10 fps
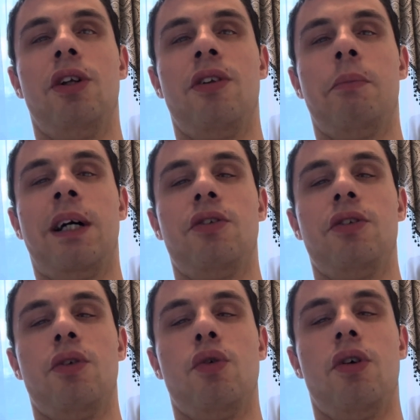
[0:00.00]
listen back to
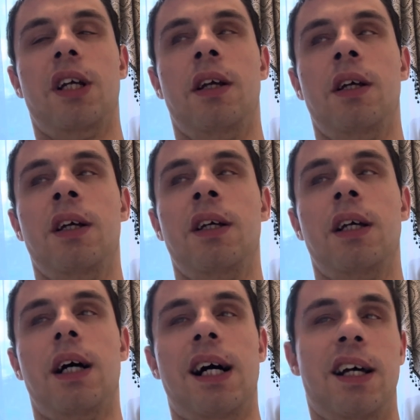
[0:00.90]
the recording
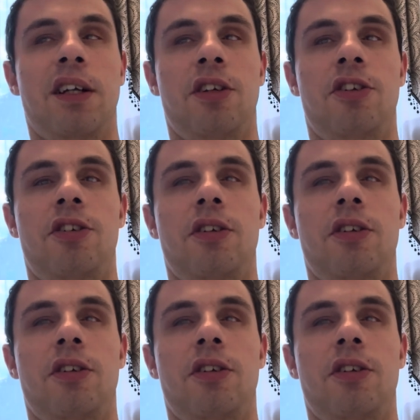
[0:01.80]
and